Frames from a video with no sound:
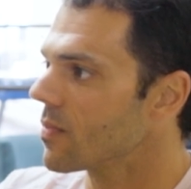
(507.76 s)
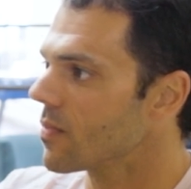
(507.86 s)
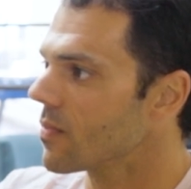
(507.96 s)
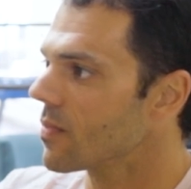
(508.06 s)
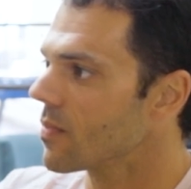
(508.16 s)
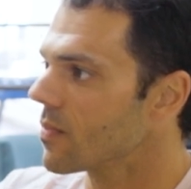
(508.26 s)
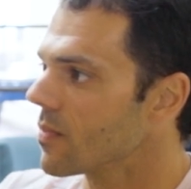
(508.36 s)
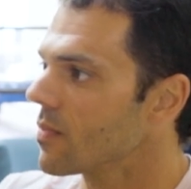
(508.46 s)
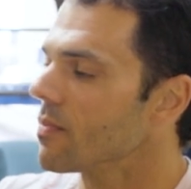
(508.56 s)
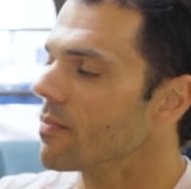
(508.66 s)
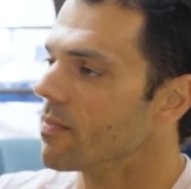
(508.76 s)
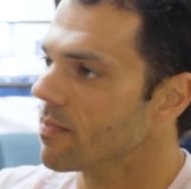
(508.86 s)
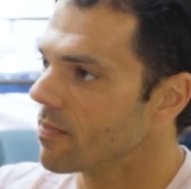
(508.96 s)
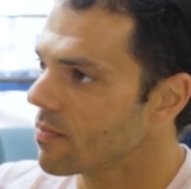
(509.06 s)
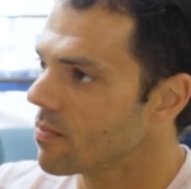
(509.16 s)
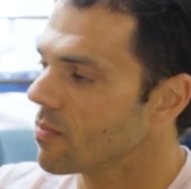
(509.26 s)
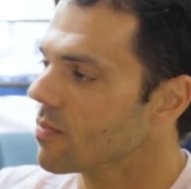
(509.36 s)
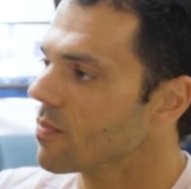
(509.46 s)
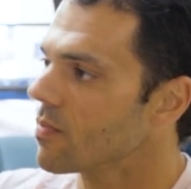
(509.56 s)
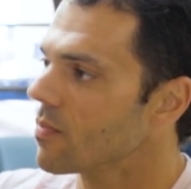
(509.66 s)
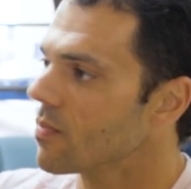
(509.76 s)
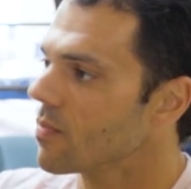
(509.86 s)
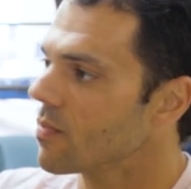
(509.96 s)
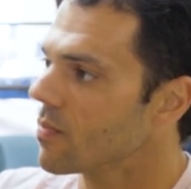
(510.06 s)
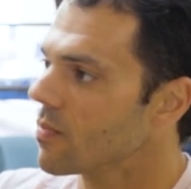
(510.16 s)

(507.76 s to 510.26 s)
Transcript: No words are spoken by the person on screen.